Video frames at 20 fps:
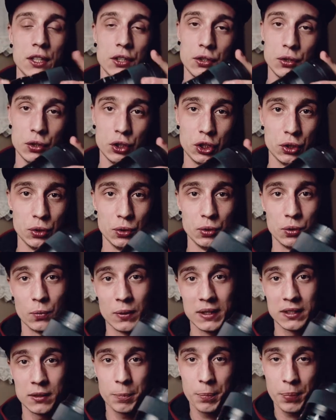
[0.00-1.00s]
to shoot
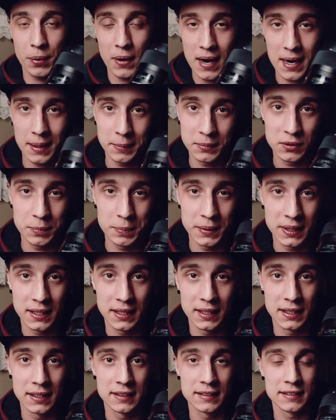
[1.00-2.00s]
with primes
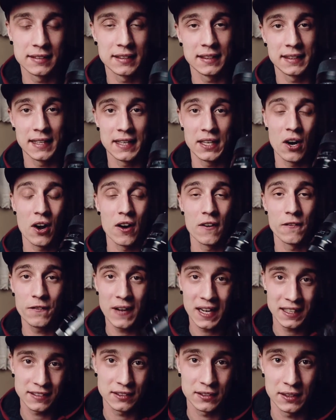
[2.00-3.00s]
because they are
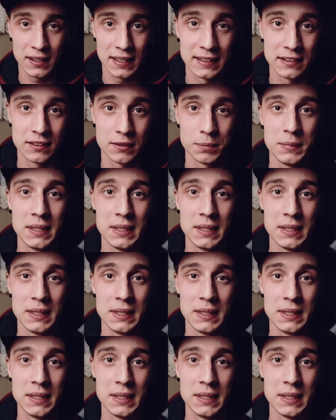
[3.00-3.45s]
faster lens,